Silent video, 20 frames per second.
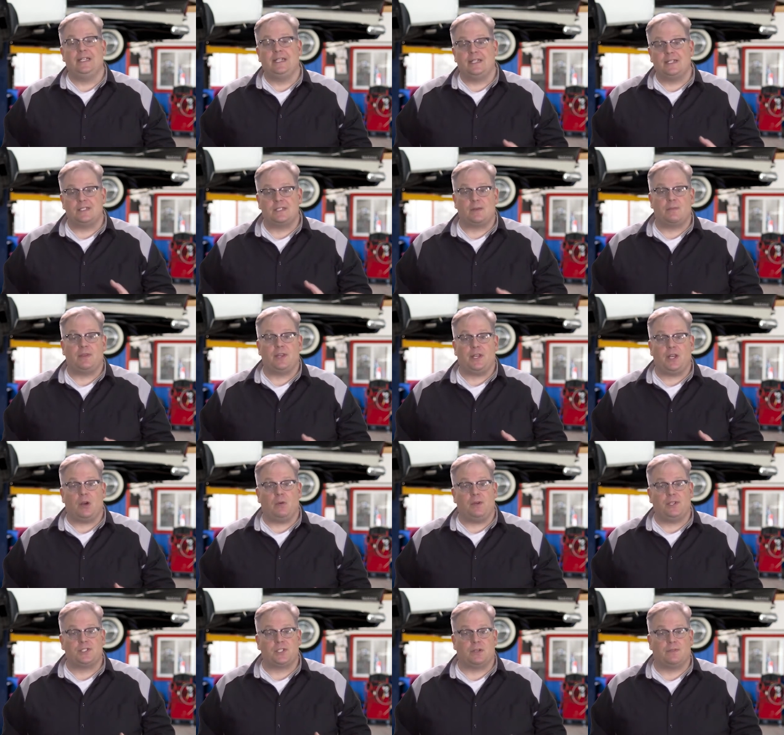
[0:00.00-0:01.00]
in some of the
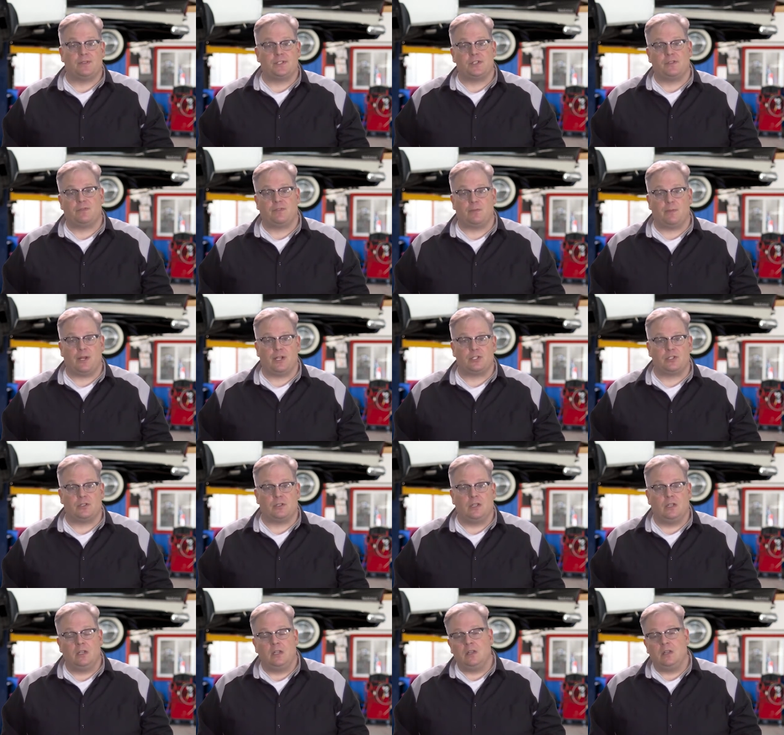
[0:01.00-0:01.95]
OE service information.